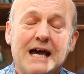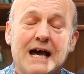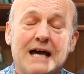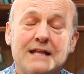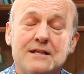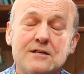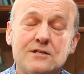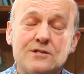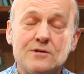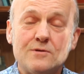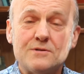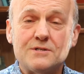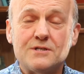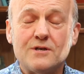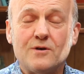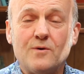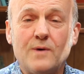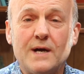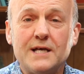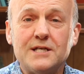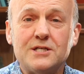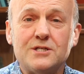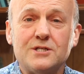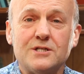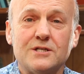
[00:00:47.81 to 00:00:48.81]
And the sorts of
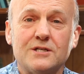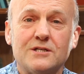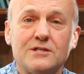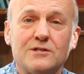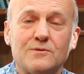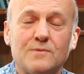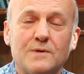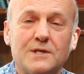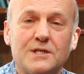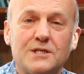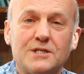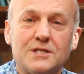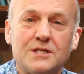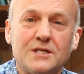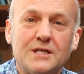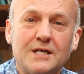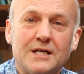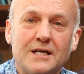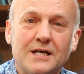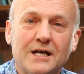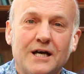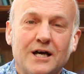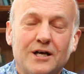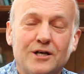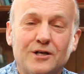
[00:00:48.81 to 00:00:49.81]
questions which
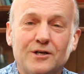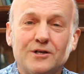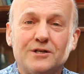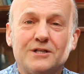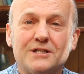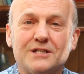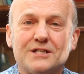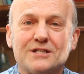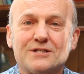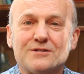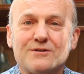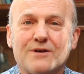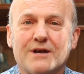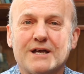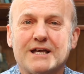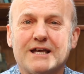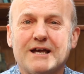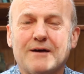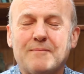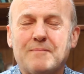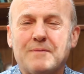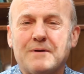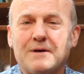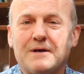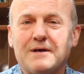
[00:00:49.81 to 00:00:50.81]
are good to
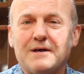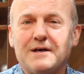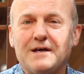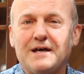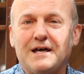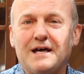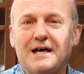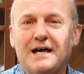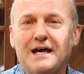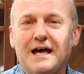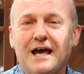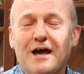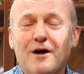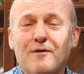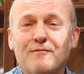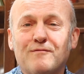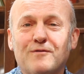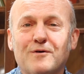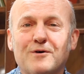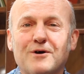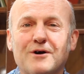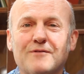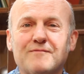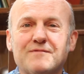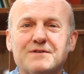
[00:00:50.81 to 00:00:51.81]
strike up a, a
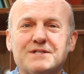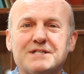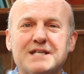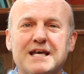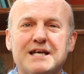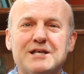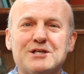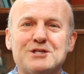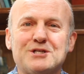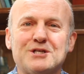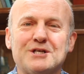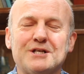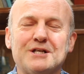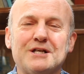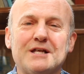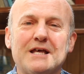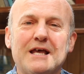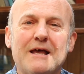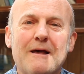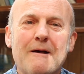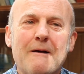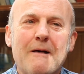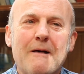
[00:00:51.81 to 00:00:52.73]
helpful conversation